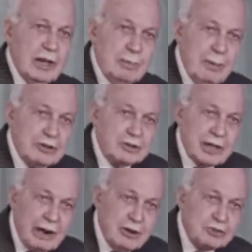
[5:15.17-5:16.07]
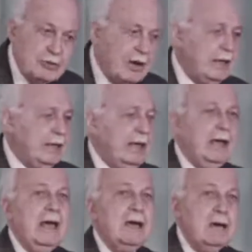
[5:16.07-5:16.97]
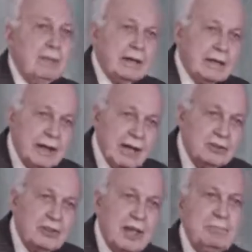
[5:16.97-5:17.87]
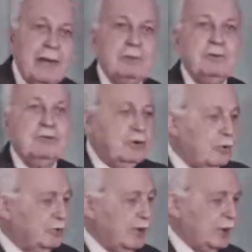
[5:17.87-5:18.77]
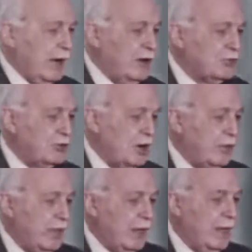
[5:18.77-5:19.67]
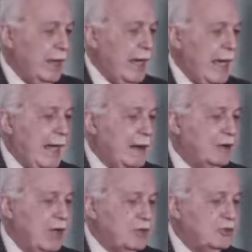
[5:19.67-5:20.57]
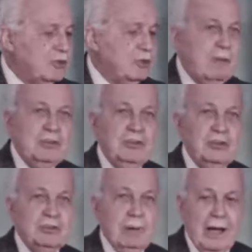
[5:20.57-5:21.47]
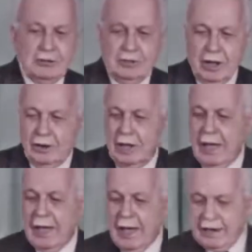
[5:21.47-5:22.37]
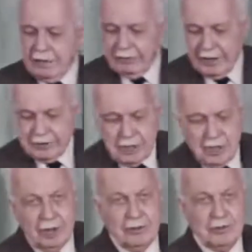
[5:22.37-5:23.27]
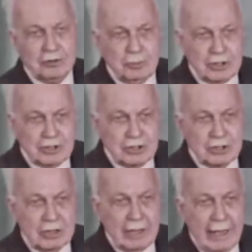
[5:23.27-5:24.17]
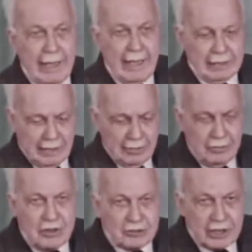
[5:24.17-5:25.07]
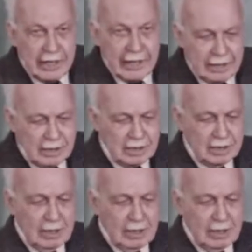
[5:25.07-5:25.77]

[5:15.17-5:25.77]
makes currents run here, magnetizes that backwards and forwards, currents run there, and so the message is passed on. And if I turn on the switch at this end,